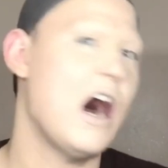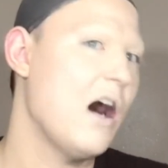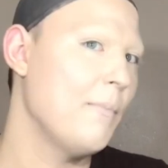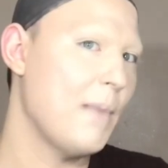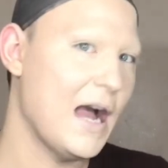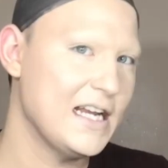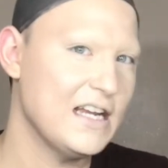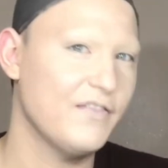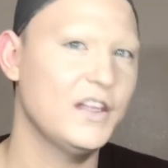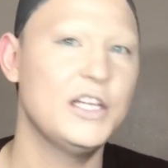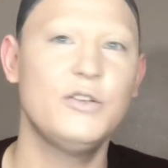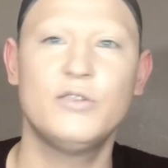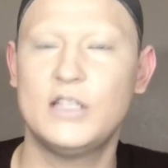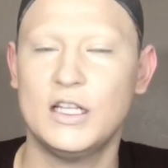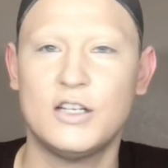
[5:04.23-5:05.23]
I
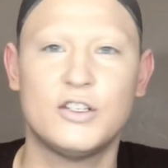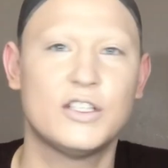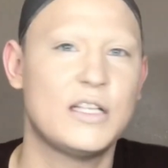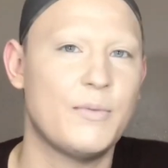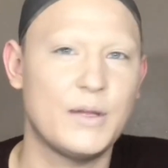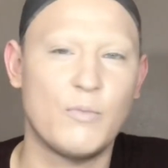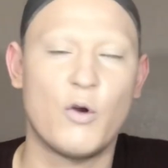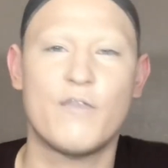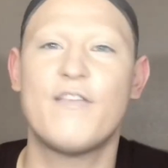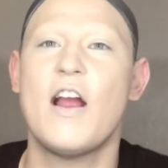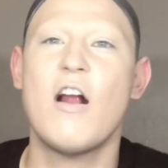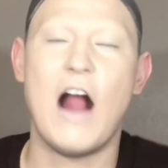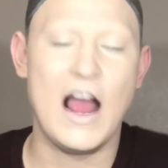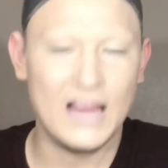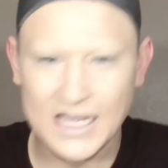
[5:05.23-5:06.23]
definitely used a little something more
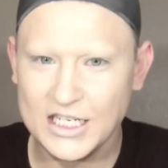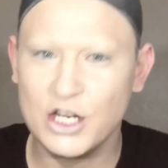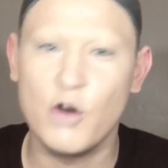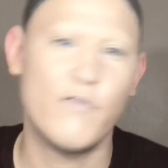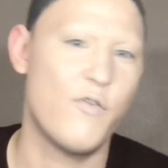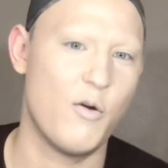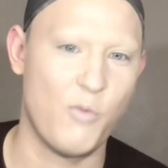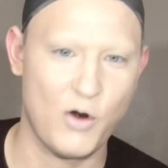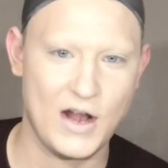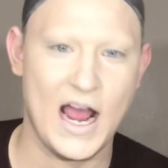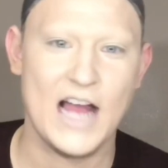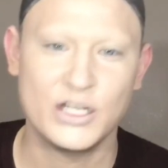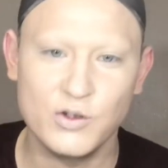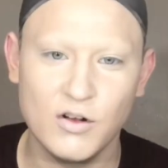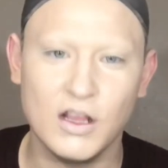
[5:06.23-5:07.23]
fair. I like to go for a more
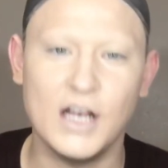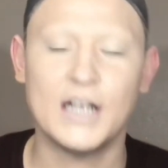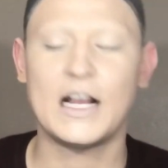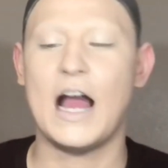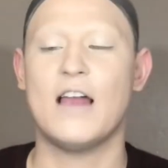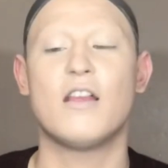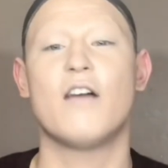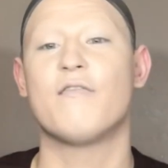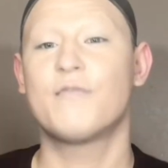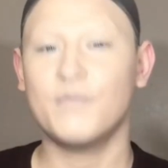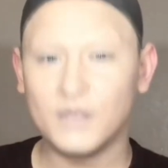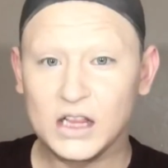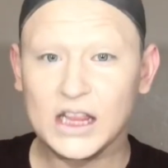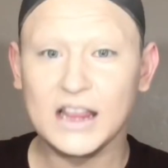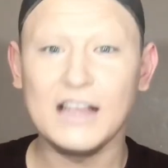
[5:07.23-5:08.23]
natural look. I love
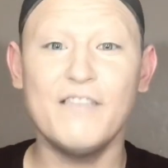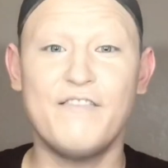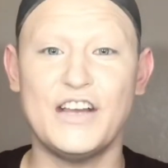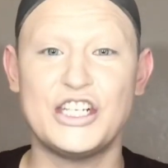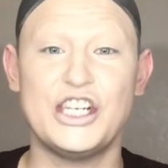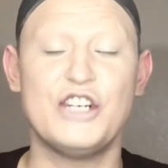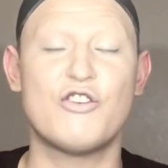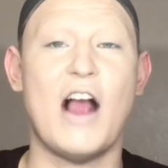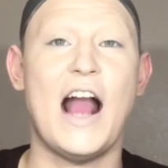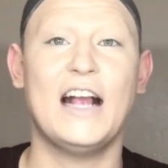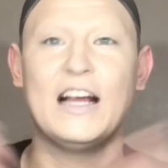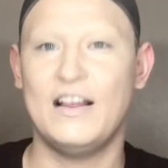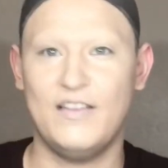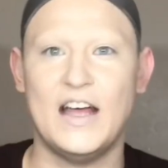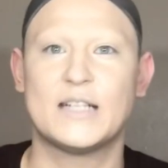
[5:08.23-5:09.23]
fishy
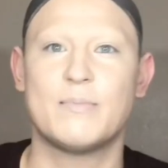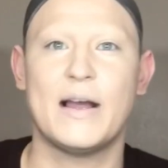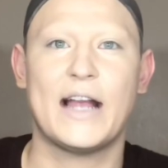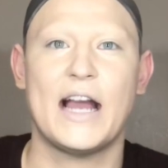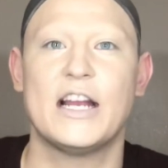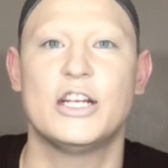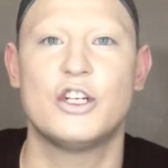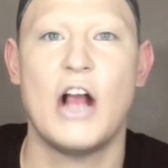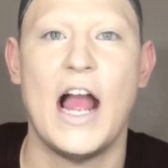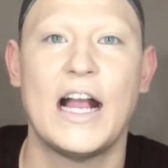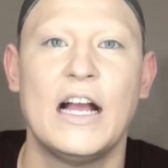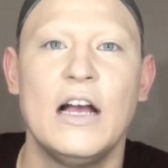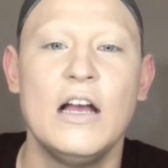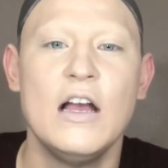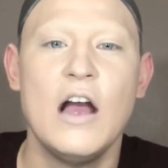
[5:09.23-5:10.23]
drag. That's my kind of
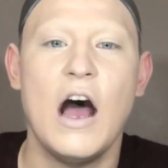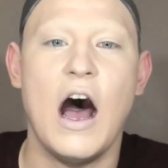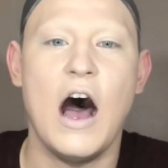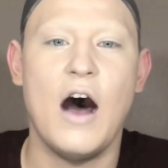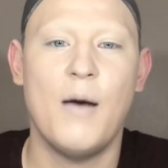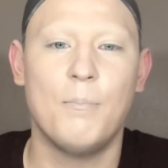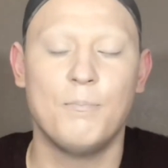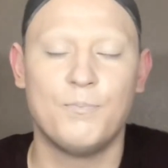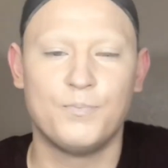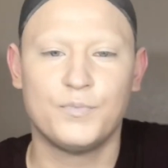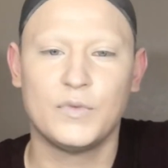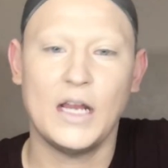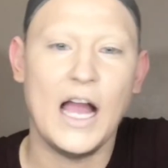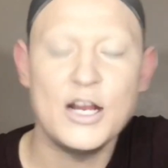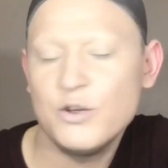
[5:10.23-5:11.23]
drag.
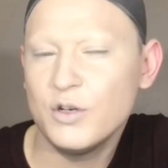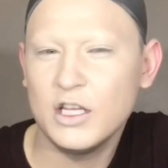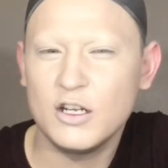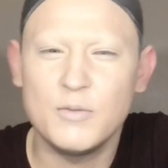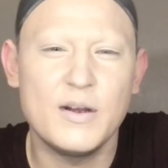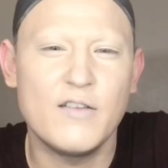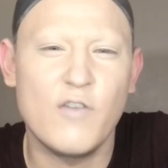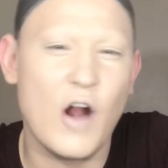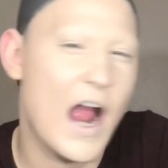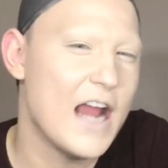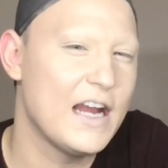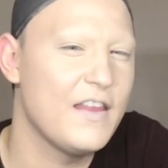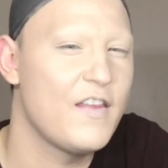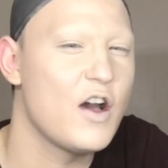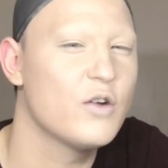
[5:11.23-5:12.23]
I do a little bit of
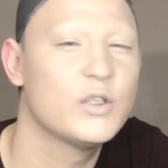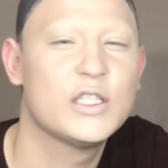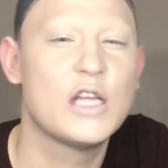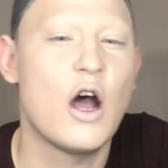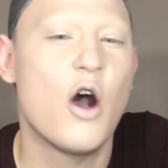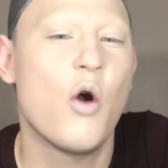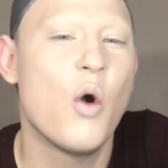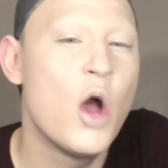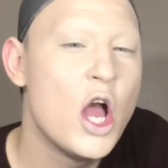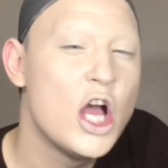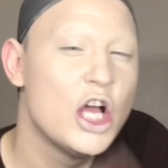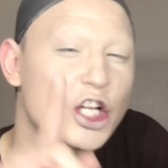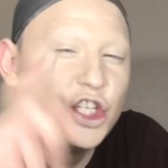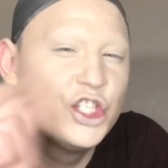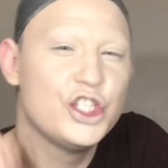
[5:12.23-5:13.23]
variety though, so
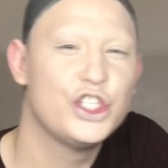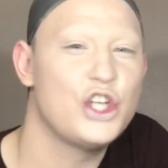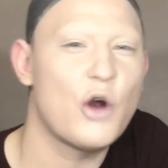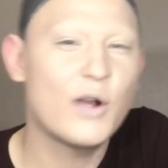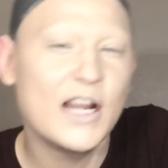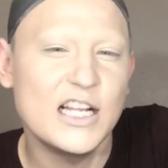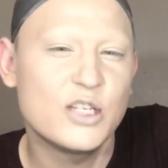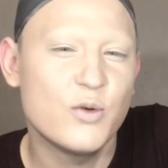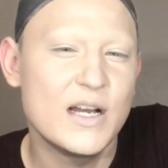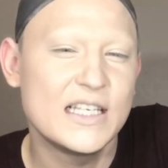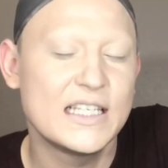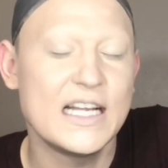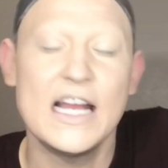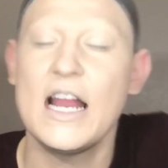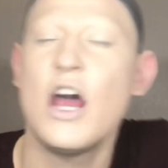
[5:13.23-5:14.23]
don't get it
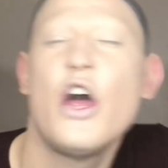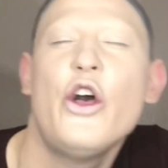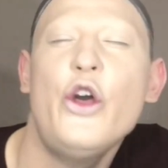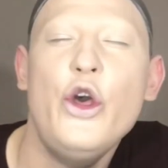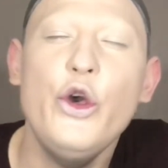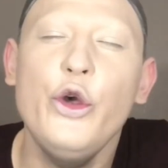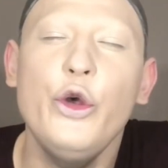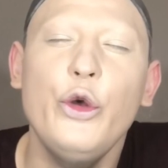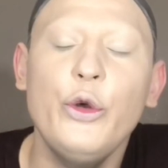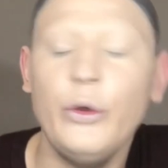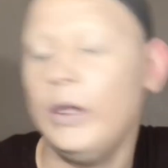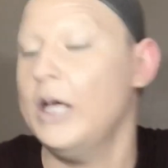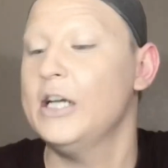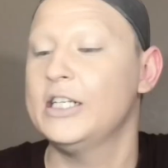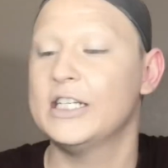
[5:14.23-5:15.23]
twisted.
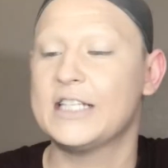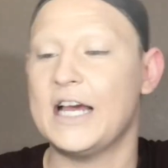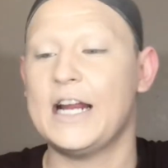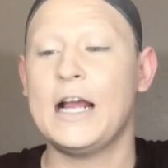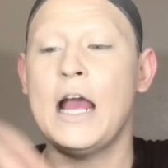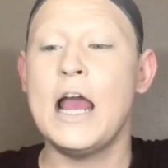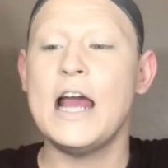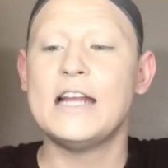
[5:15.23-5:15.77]
Ooh, just kidding.